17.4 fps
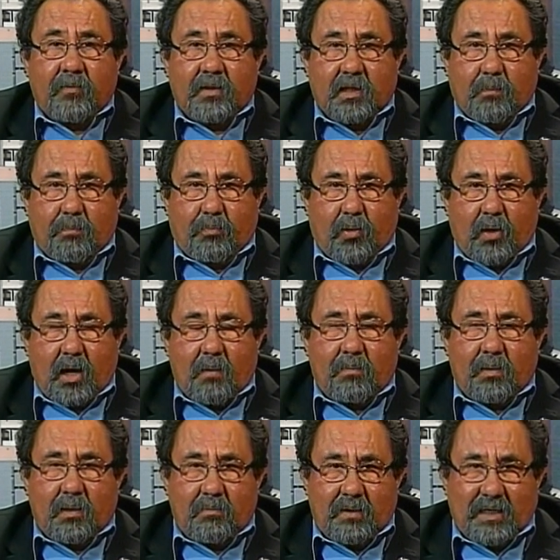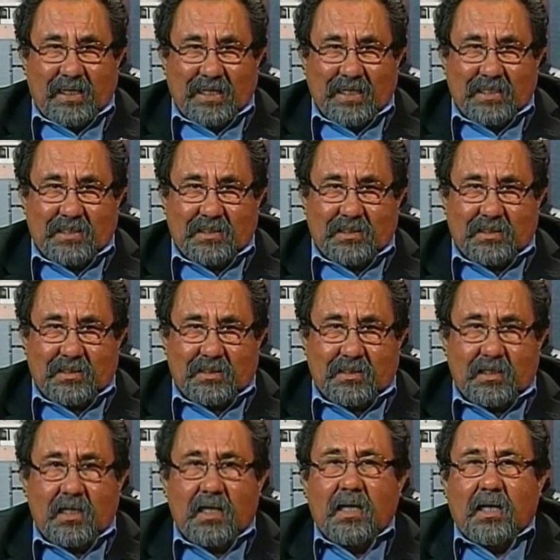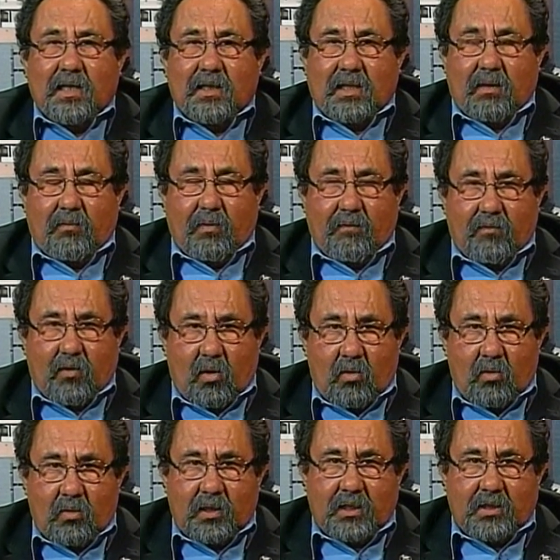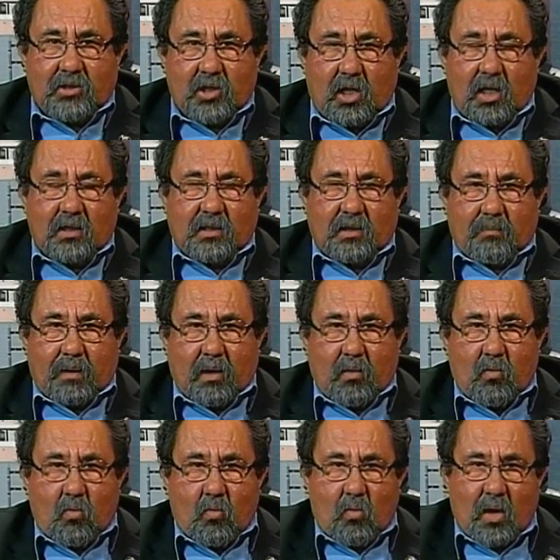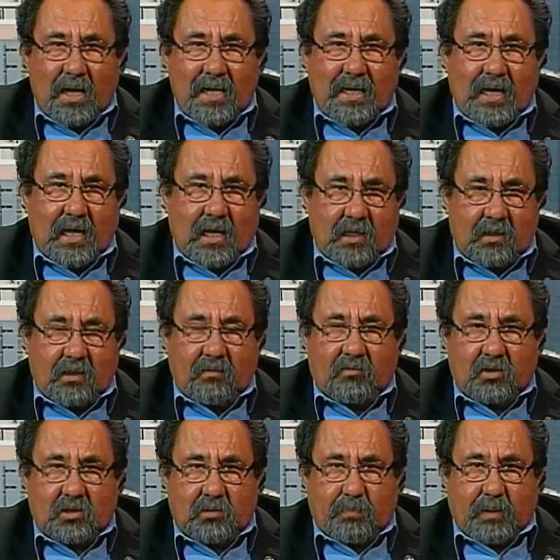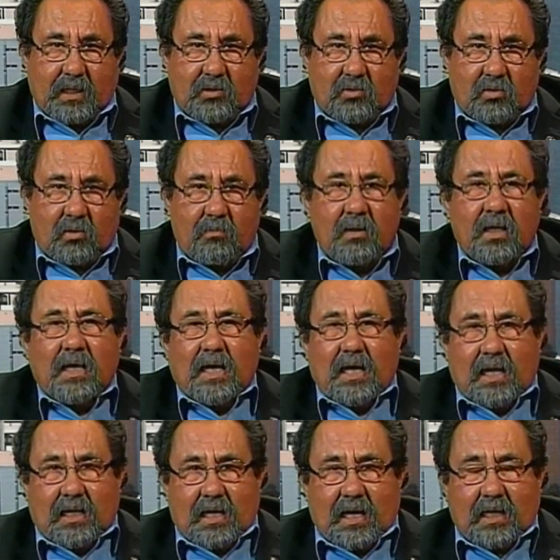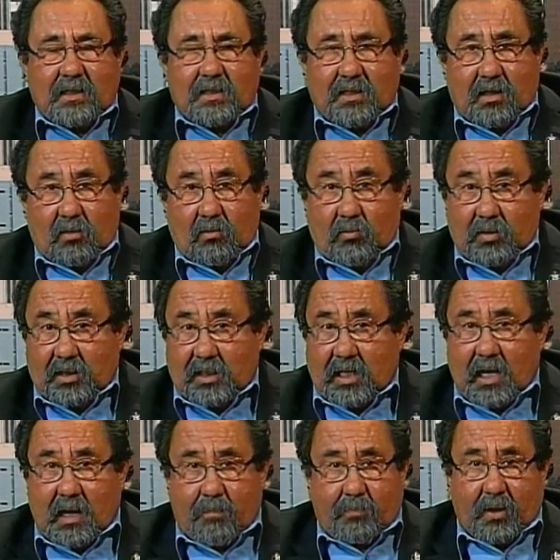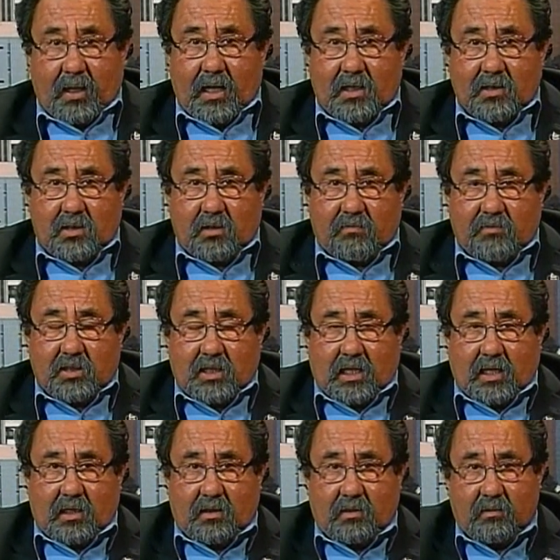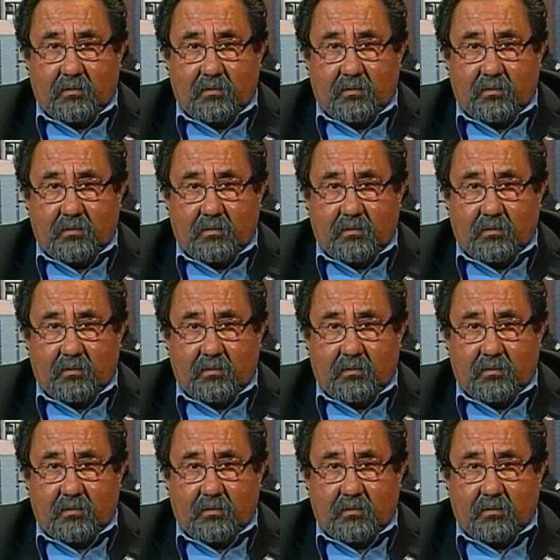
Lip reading: The problem is that we've only talked about one end of the spectrum and not dealt with the comprehensive side.